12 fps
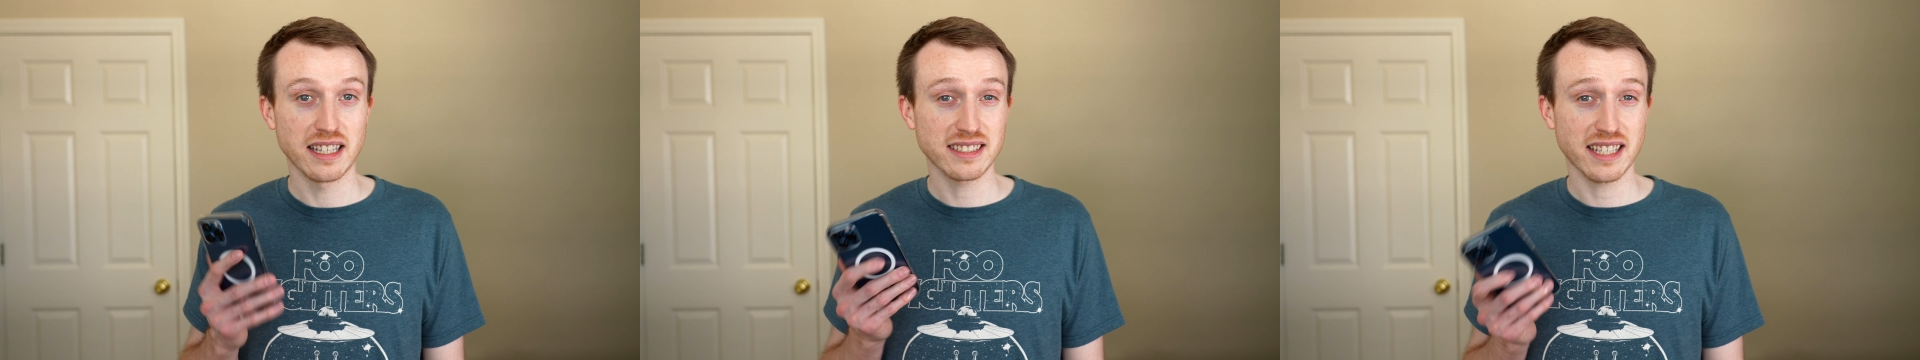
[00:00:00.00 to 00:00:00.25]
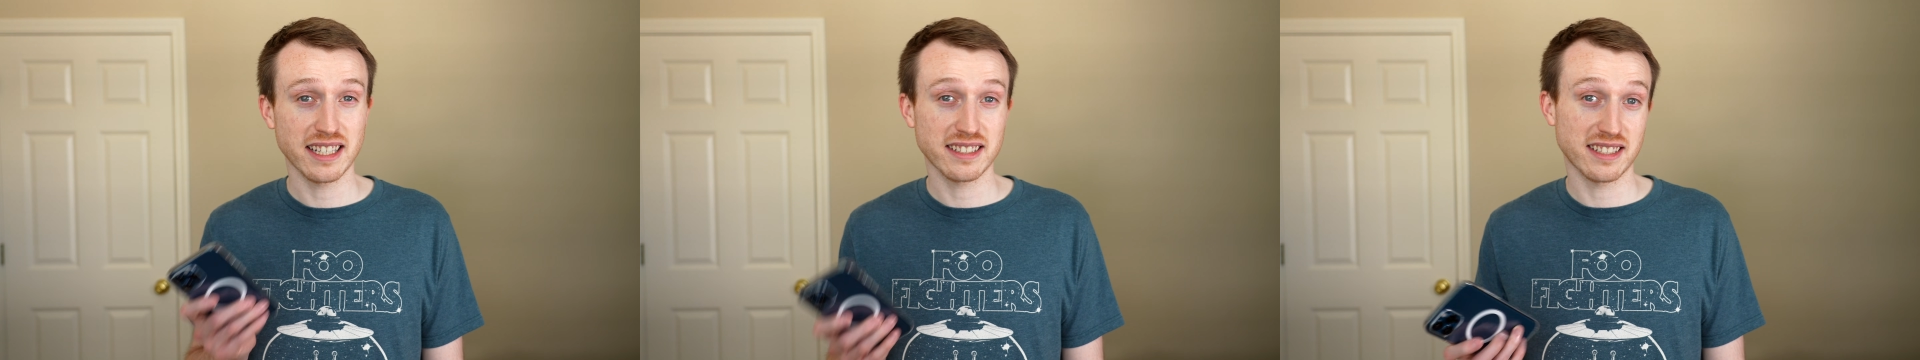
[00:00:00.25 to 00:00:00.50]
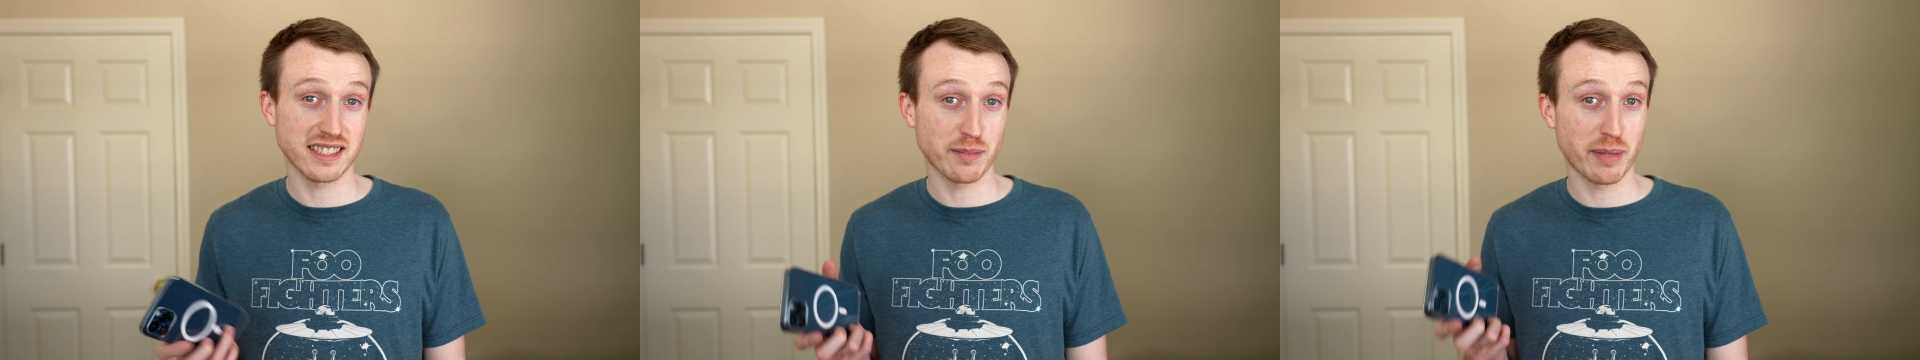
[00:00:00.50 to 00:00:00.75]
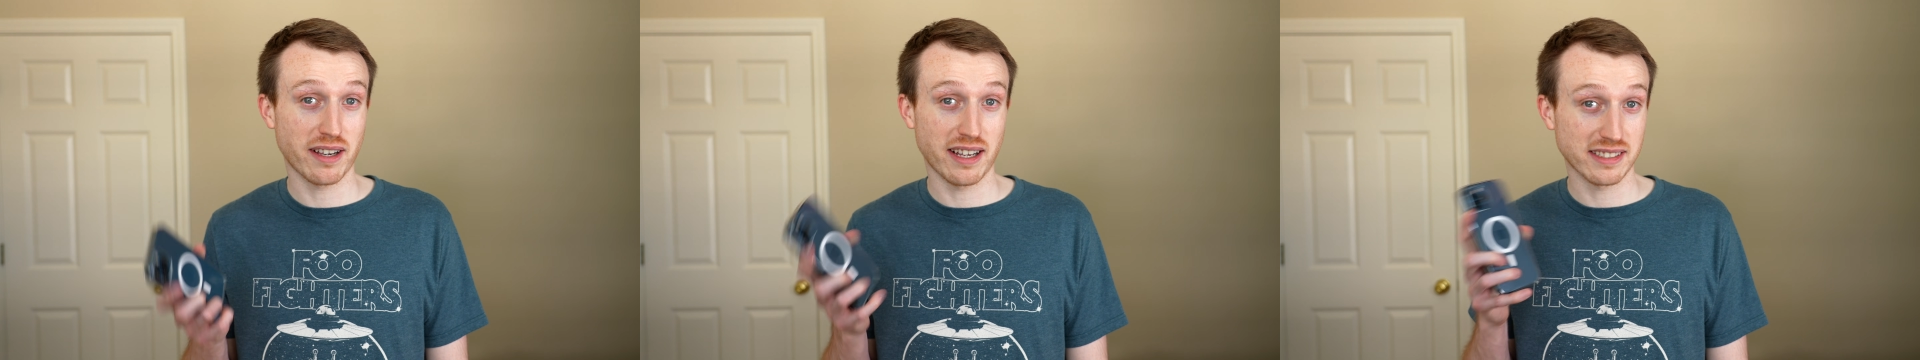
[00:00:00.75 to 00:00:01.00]
This case is
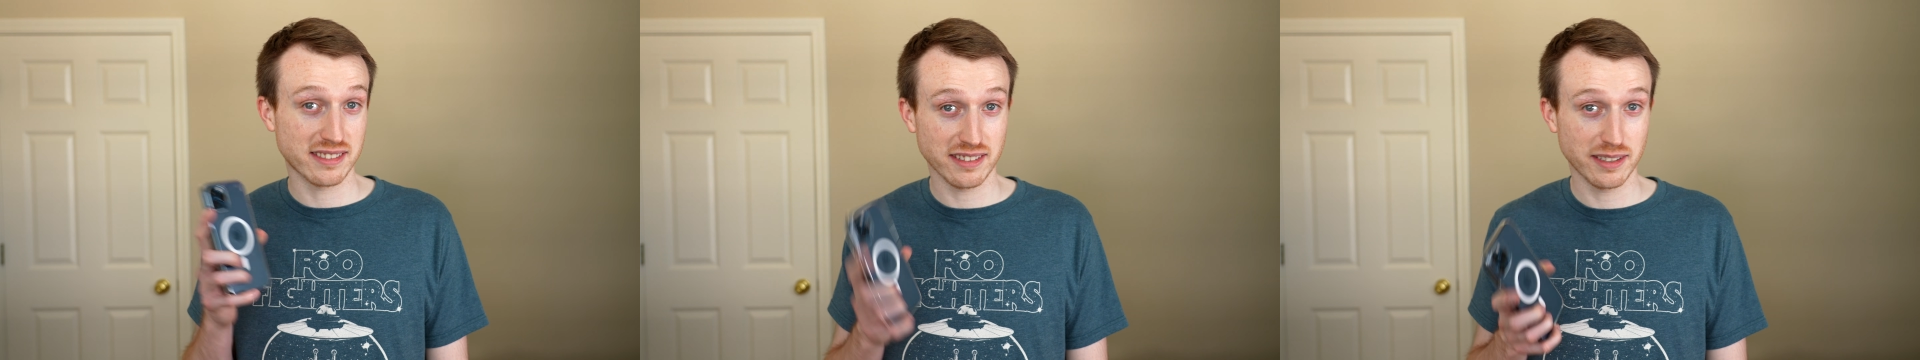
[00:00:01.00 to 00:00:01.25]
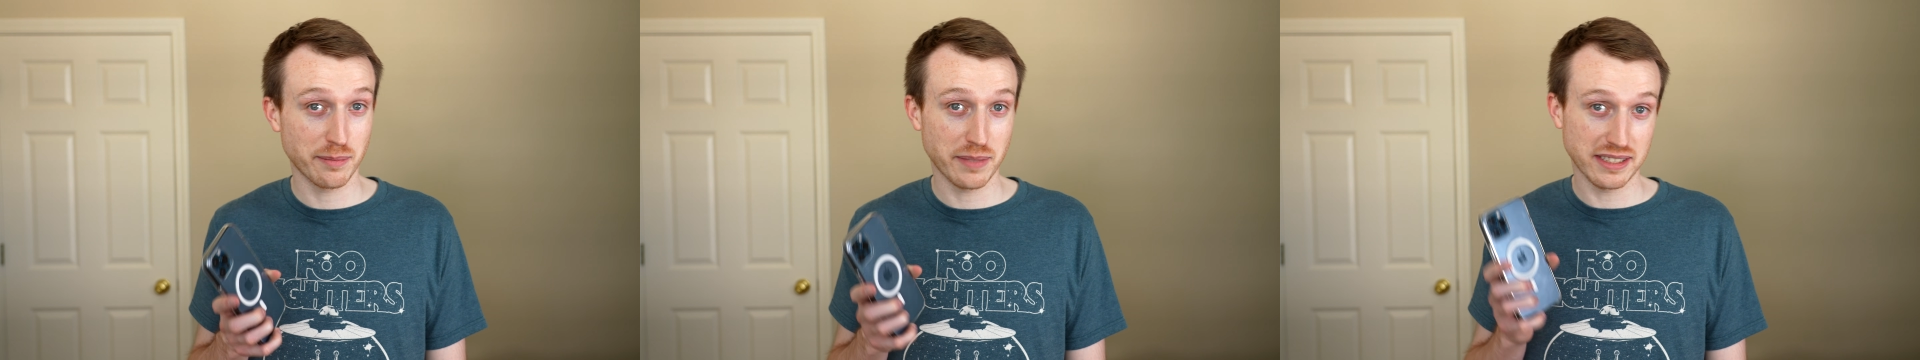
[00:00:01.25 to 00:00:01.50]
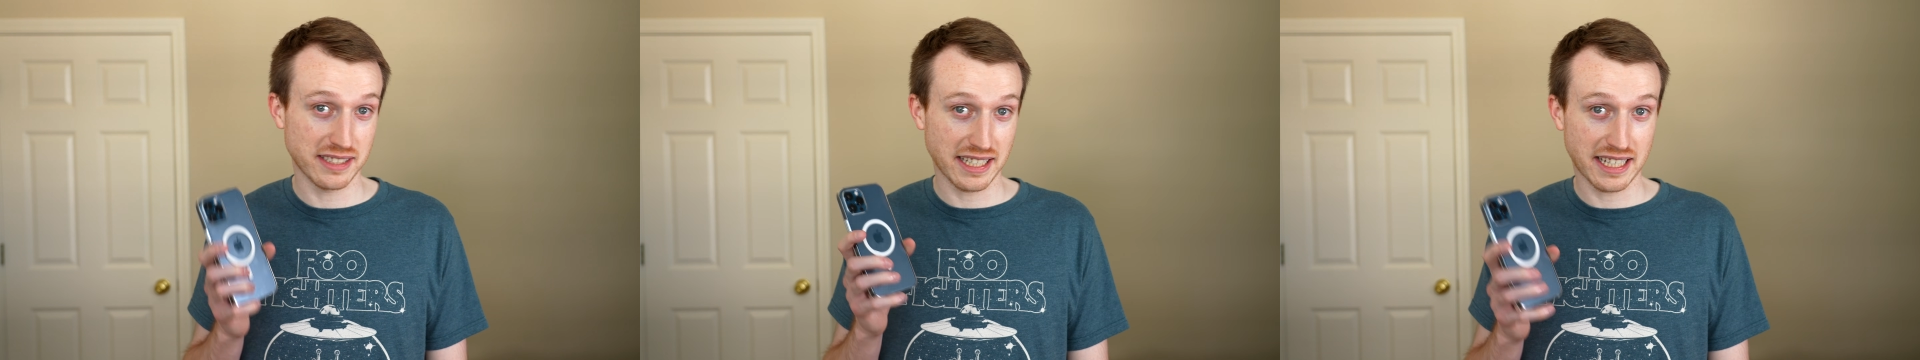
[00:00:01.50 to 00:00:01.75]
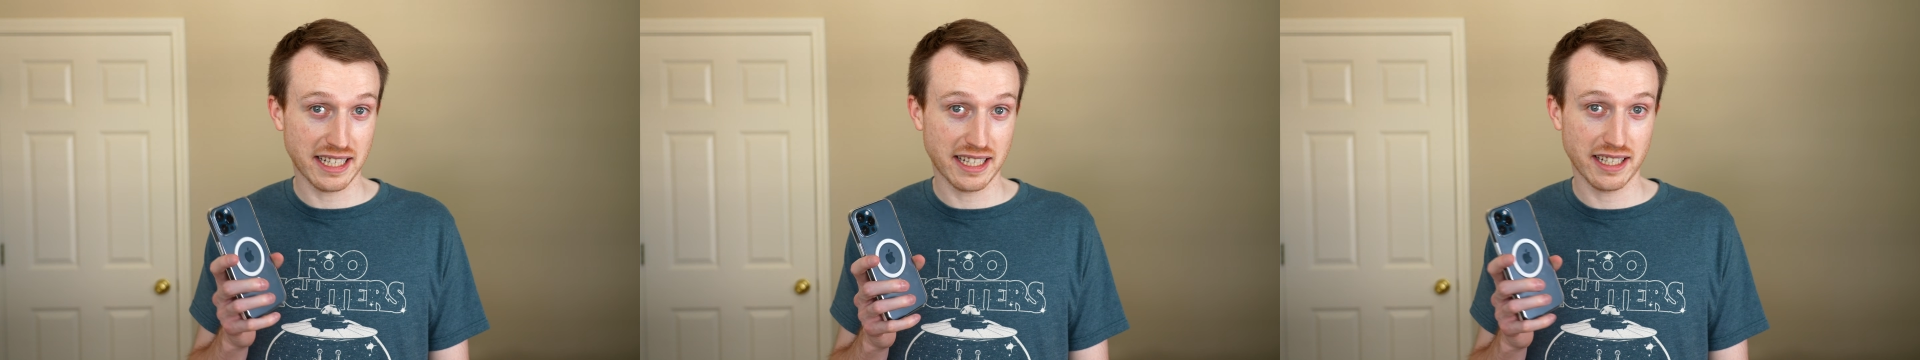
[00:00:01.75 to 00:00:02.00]
about as slim as they
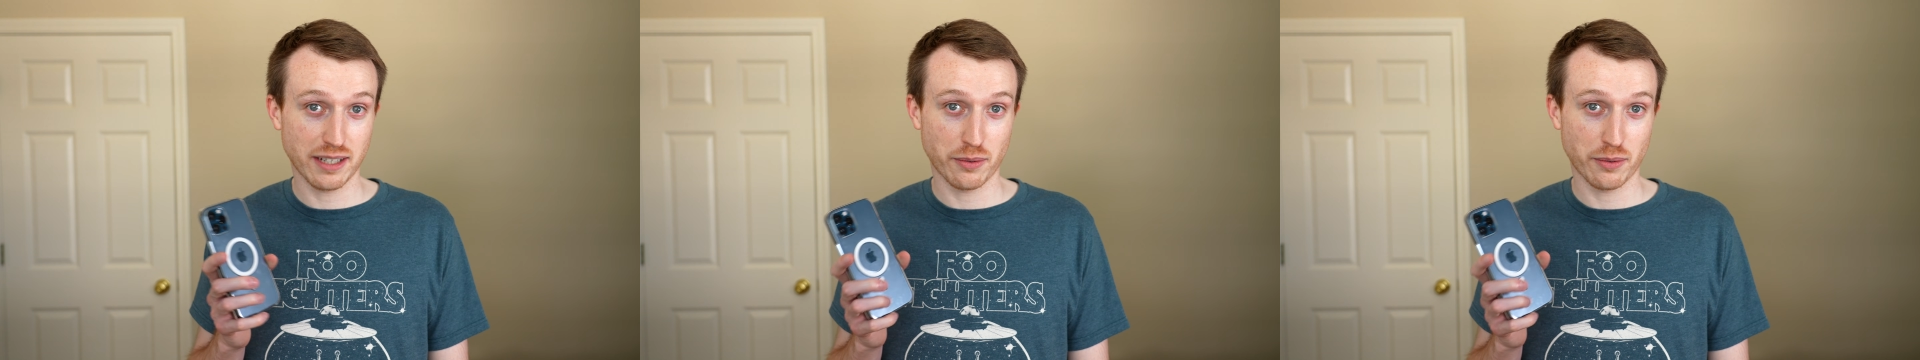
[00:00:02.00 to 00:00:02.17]
can get